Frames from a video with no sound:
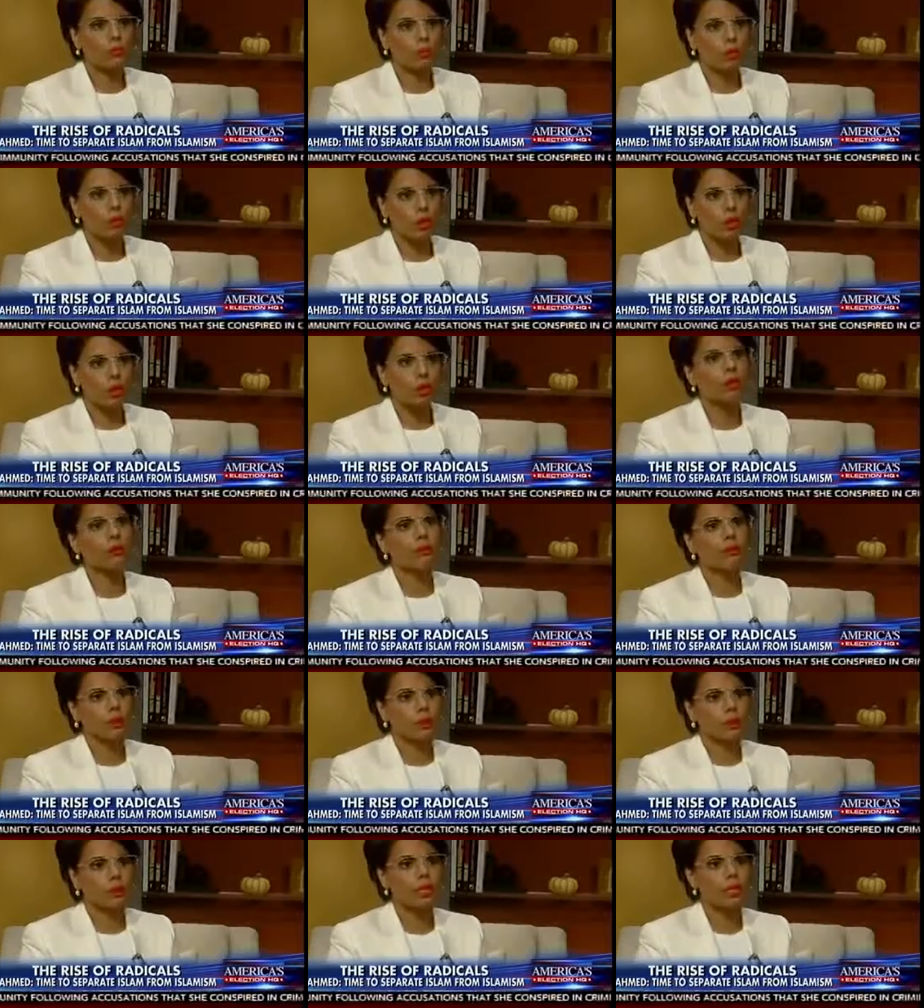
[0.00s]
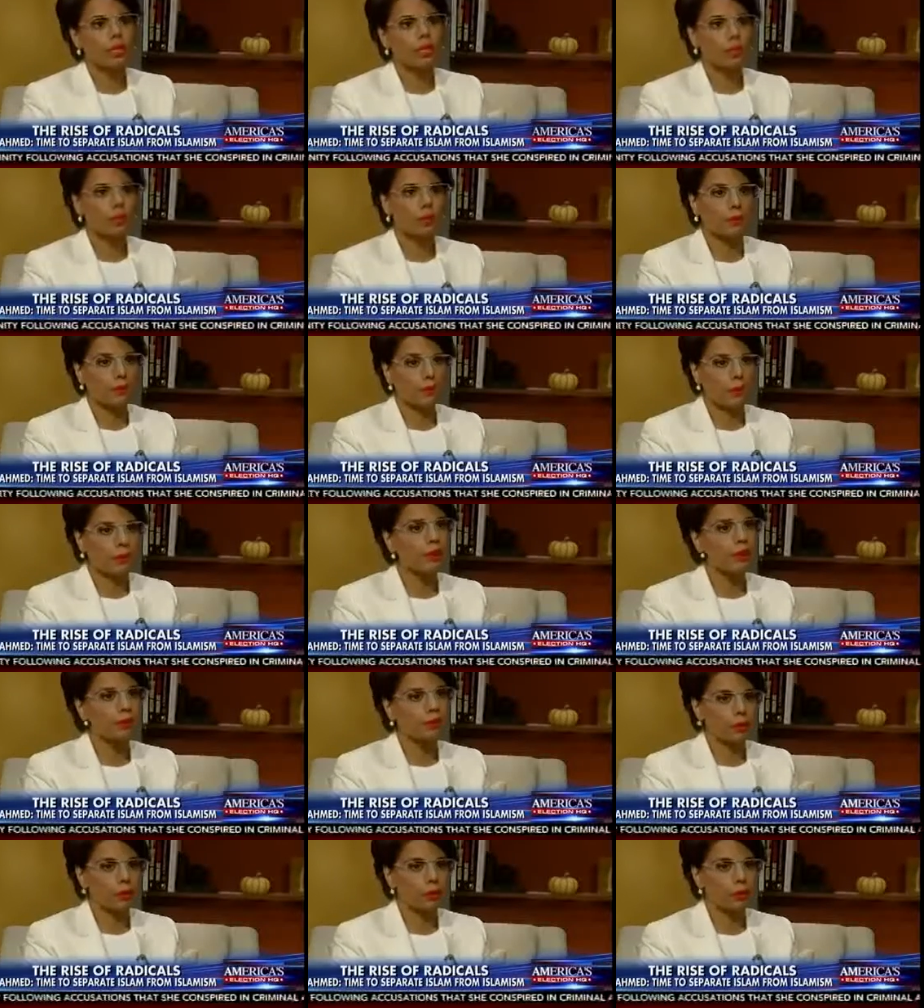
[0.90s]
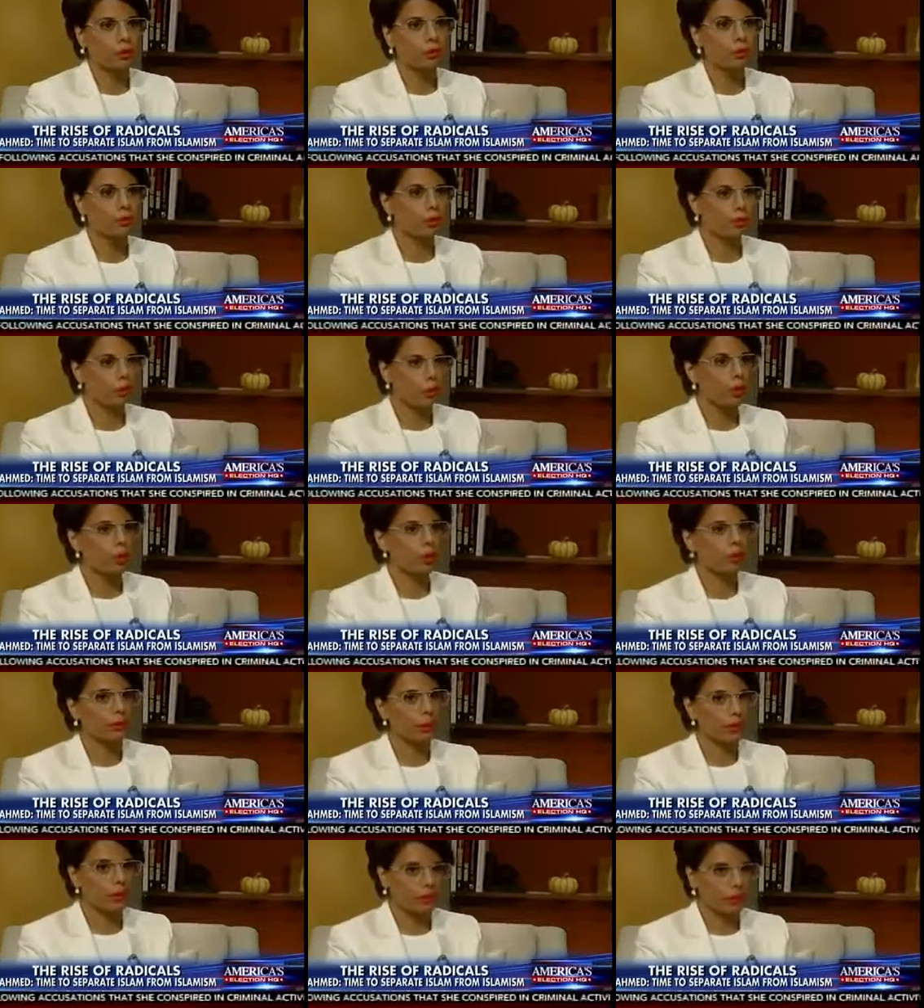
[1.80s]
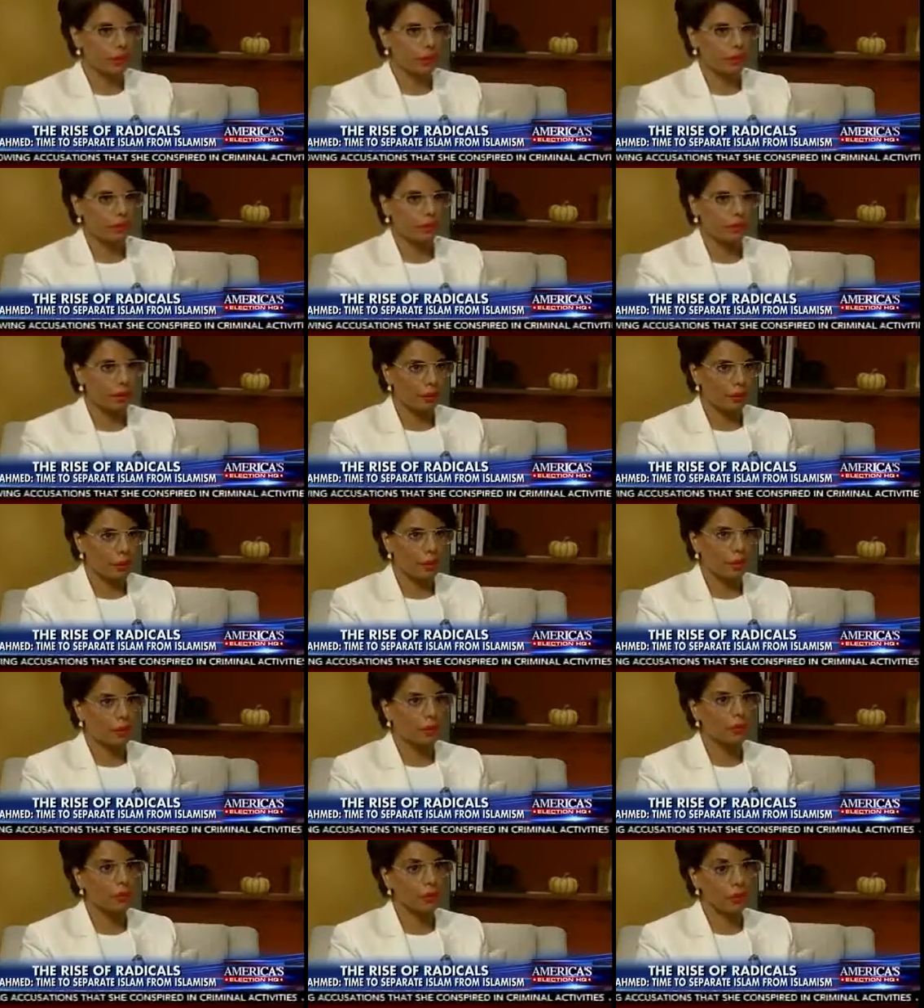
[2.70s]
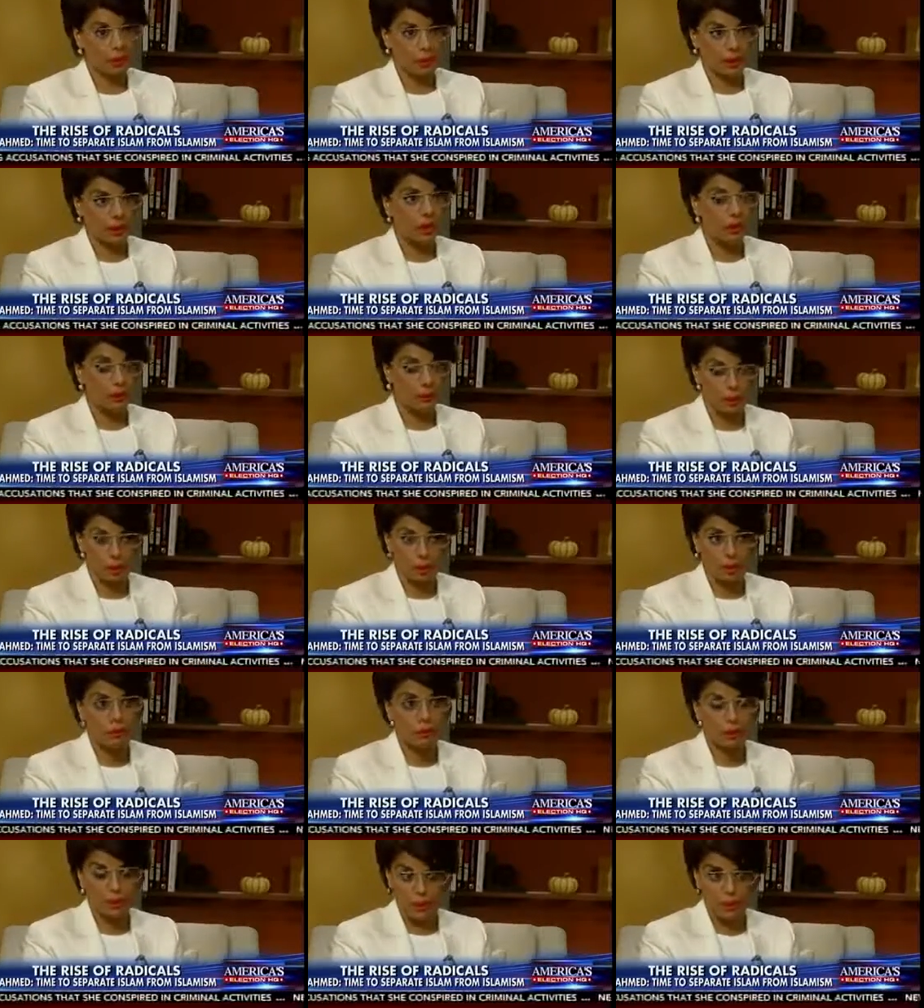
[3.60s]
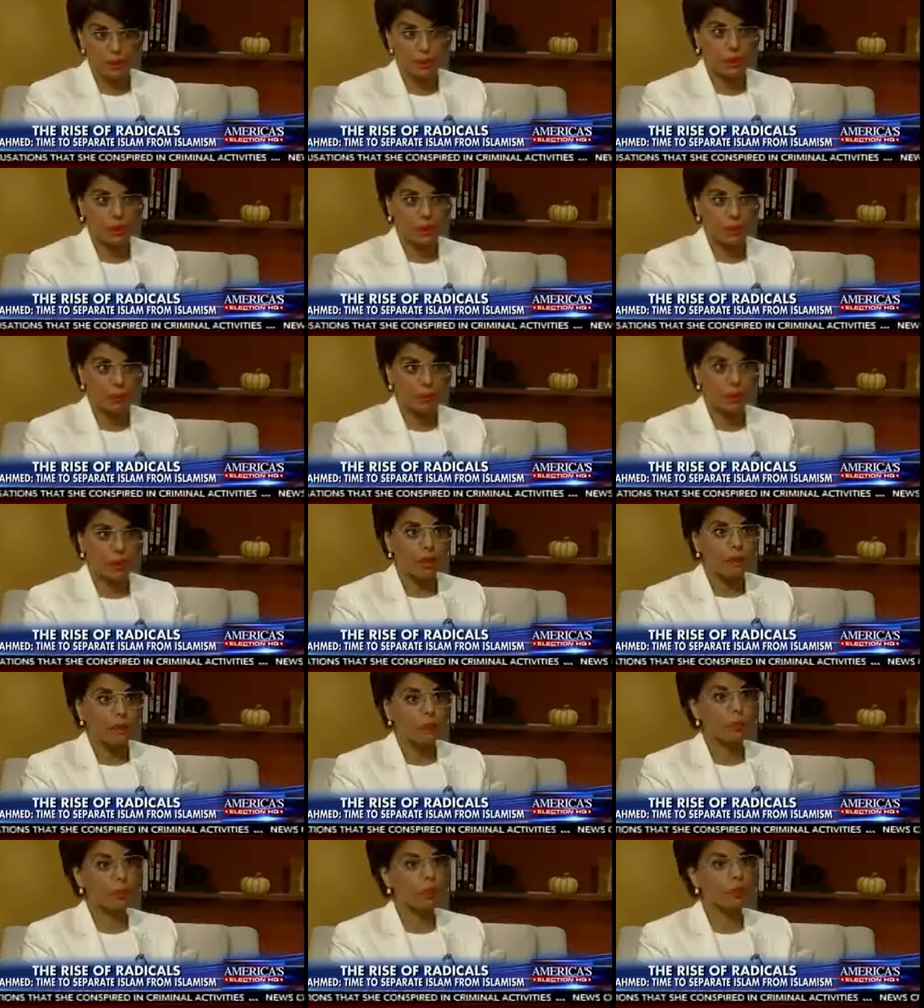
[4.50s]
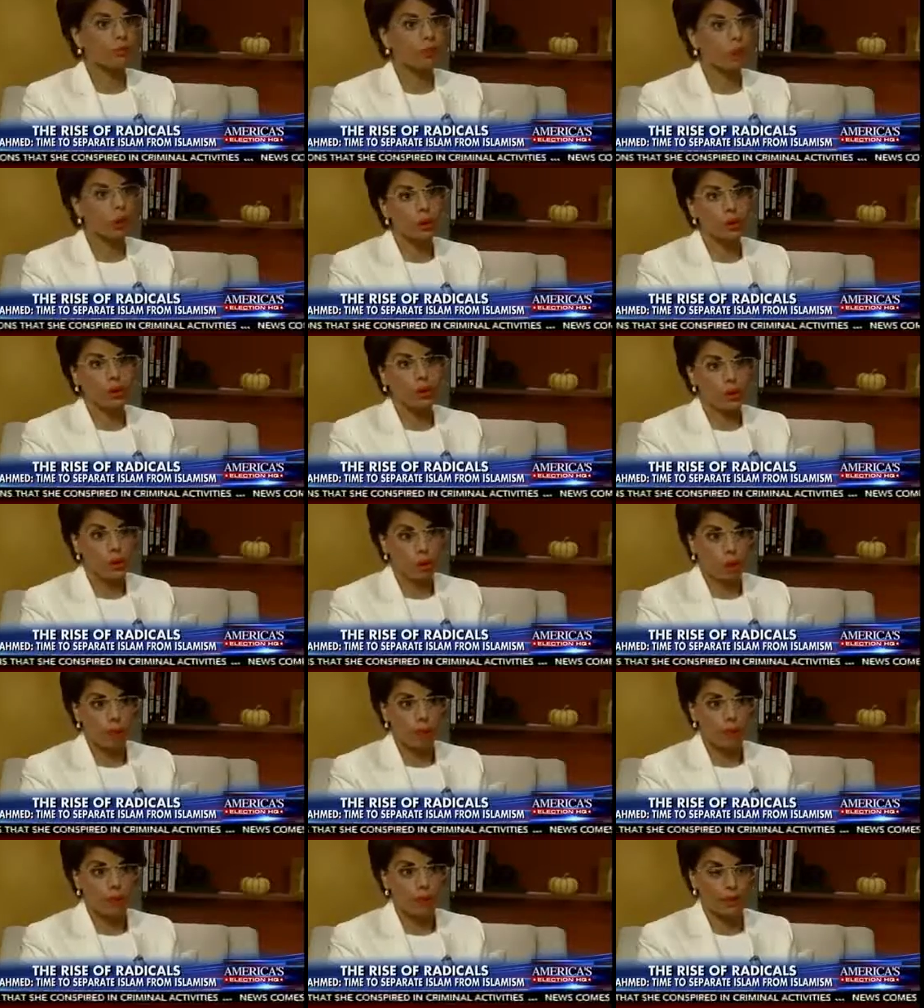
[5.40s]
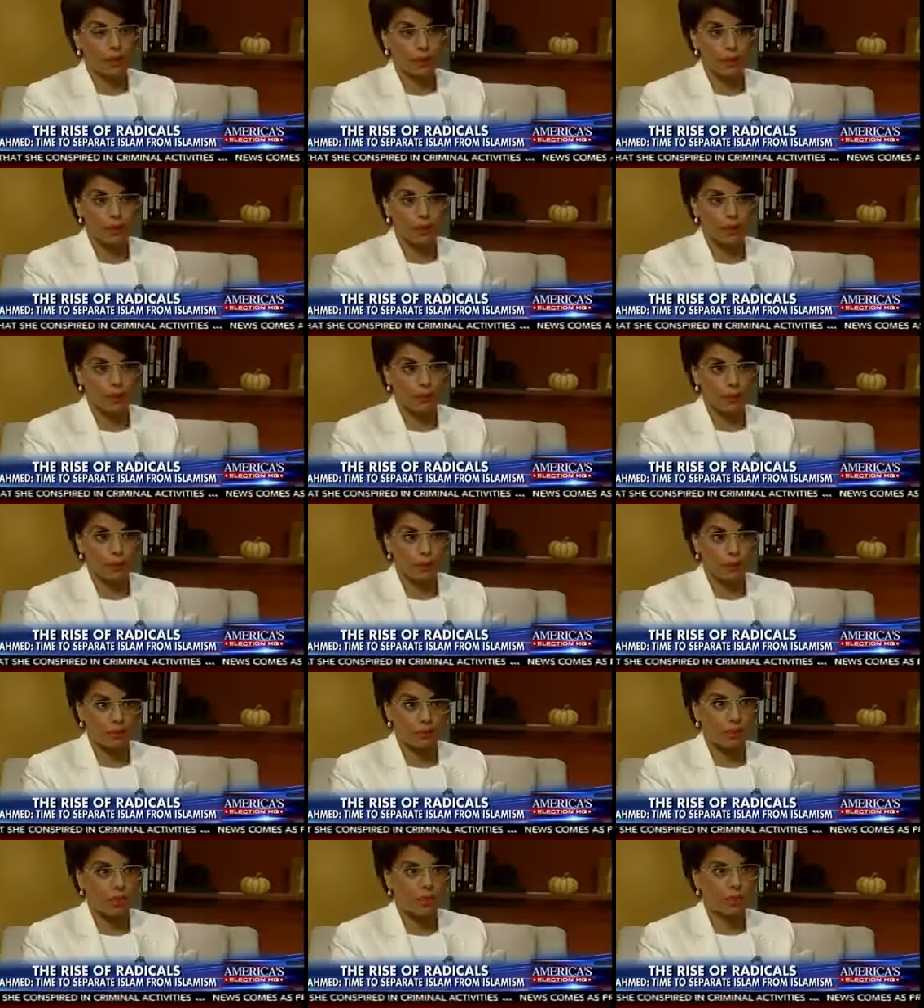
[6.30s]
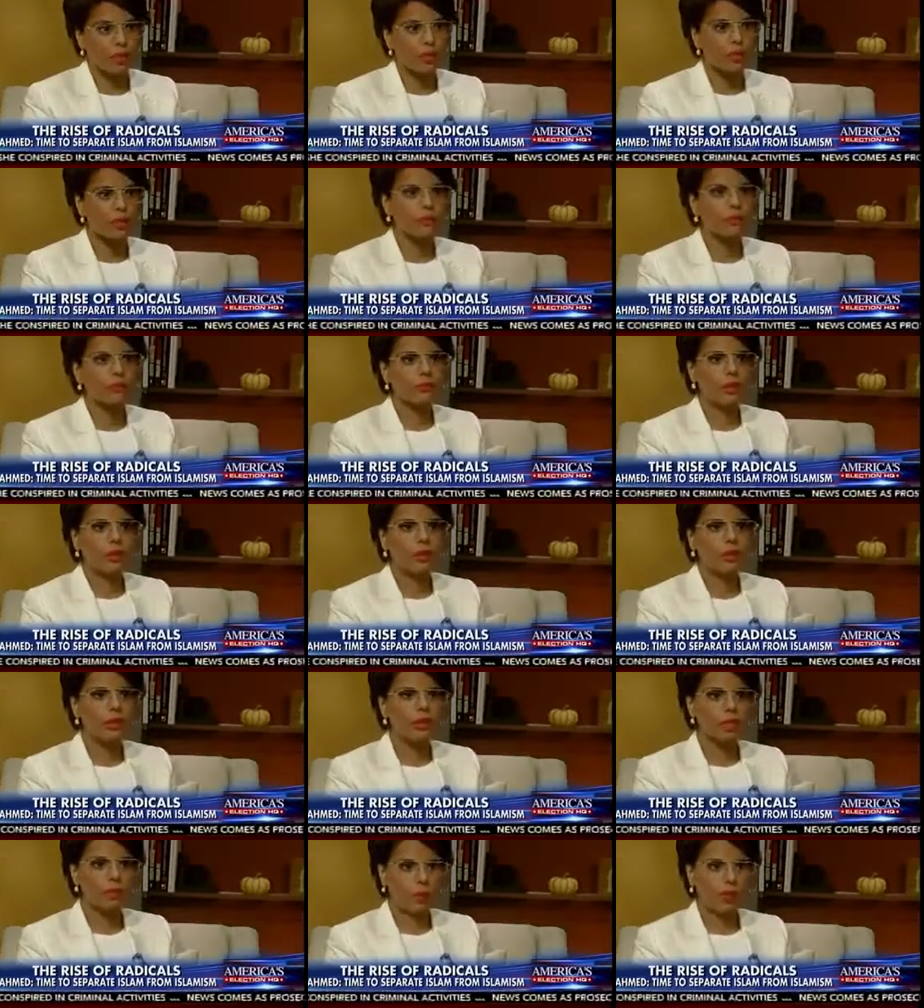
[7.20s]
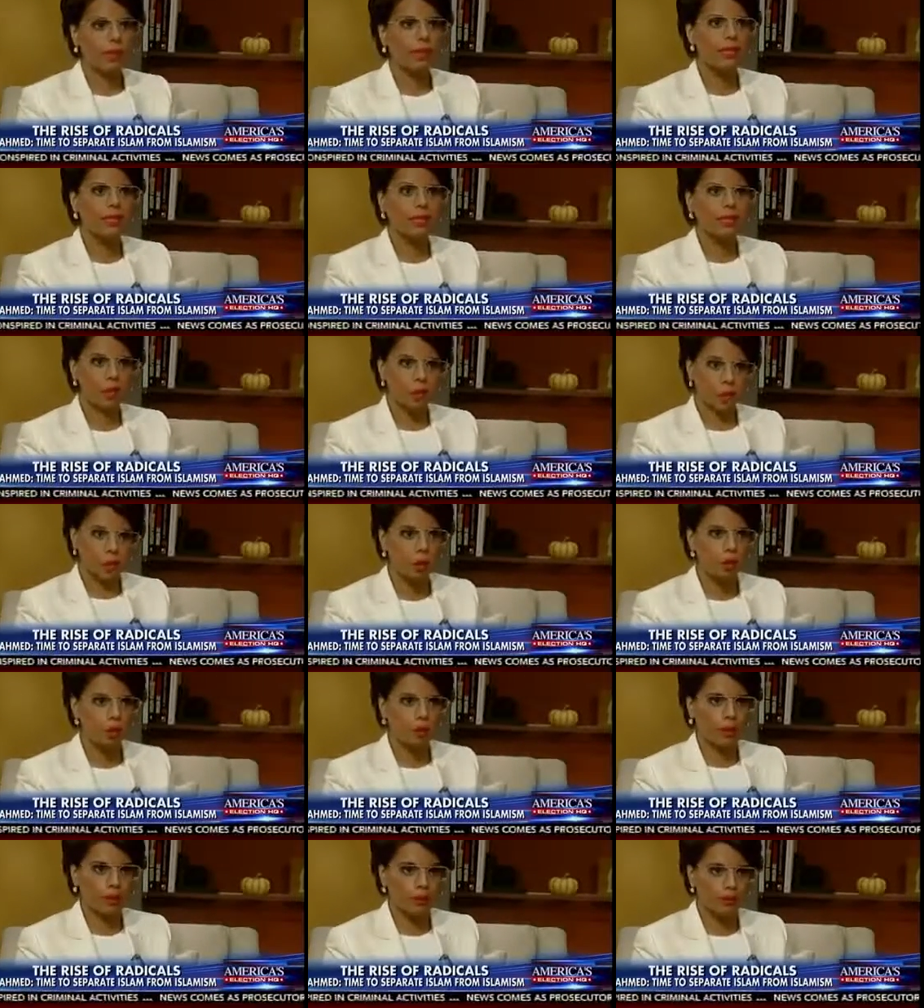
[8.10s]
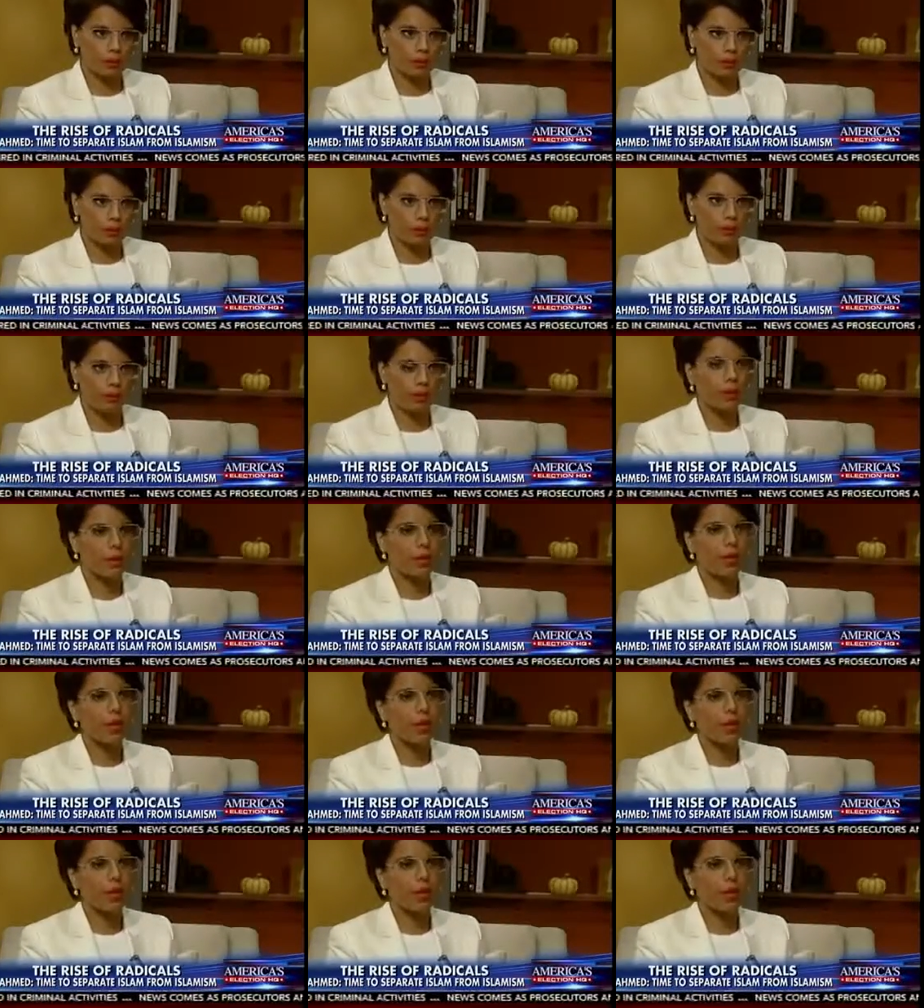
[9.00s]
of the chief things that's been very difficult for a Muslim like me, observing Islam, but devoted to combating Islamism, is to find a space to talk about this.